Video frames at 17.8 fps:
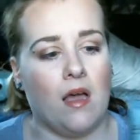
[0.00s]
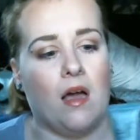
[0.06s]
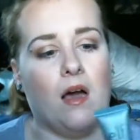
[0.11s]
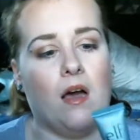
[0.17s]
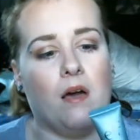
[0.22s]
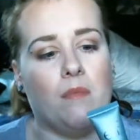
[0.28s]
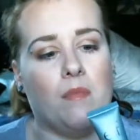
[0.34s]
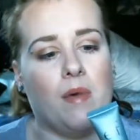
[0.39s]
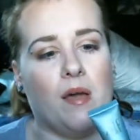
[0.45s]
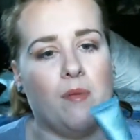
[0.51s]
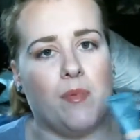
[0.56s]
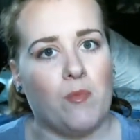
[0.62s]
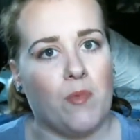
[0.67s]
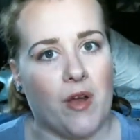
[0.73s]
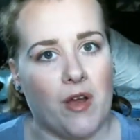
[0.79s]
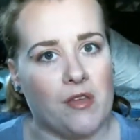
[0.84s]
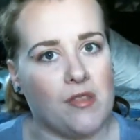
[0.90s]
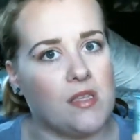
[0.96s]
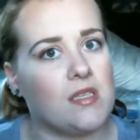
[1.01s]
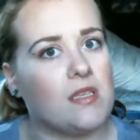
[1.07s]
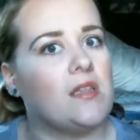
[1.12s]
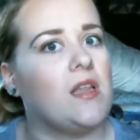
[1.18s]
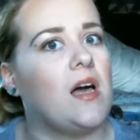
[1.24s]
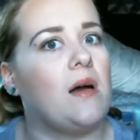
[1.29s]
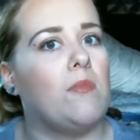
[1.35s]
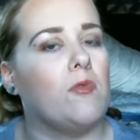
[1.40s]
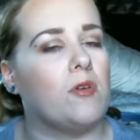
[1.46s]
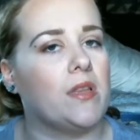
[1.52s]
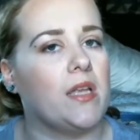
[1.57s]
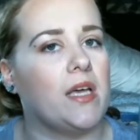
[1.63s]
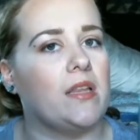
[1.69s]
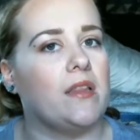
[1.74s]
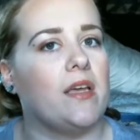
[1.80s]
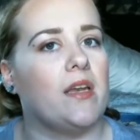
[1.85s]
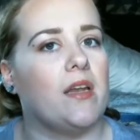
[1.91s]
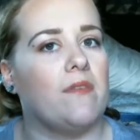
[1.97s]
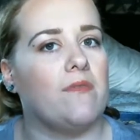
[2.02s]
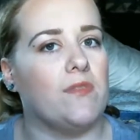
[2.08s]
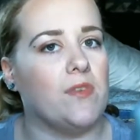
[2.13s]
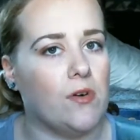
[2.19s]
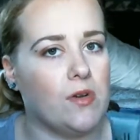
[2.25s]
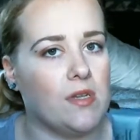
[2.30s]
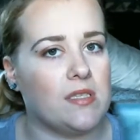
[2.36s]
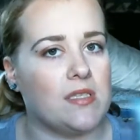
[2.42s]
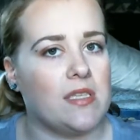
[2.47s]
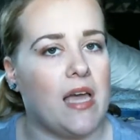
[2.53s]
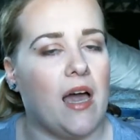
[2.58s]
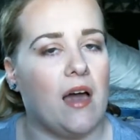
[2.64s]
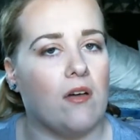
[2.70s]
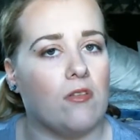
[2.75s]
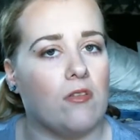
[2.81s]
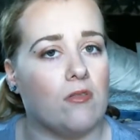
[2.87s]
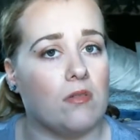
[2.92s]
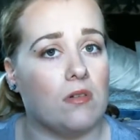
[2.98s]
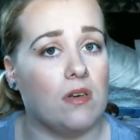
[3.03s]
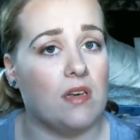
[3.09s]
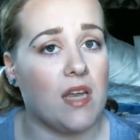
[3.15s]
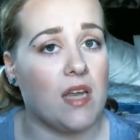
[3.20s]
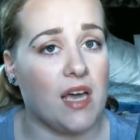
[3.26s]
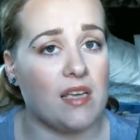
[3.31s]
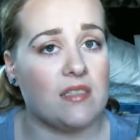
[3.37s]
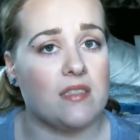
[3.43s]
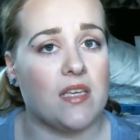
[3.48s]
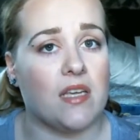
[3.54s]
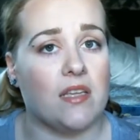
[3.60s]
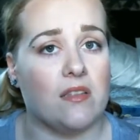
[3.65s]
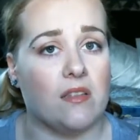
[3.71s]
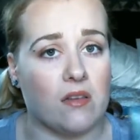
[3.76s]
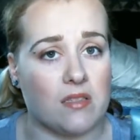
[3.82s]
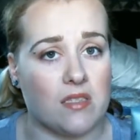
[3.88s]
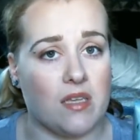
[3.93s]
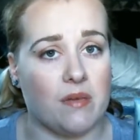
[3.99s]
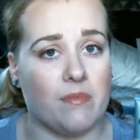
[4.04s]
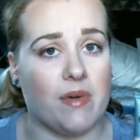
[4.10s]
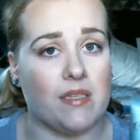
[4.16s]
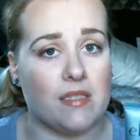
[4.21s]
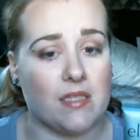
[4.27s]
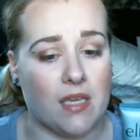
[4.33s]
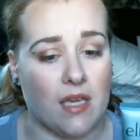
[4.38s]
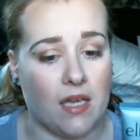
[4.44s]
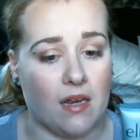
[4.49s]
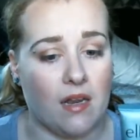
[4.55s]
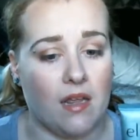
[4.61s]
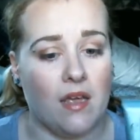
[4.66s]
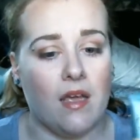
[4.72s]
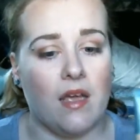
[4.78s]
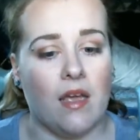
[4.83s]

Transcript: I've been wearing this a lot more lately, and I've noticed how nice it looks on my skin.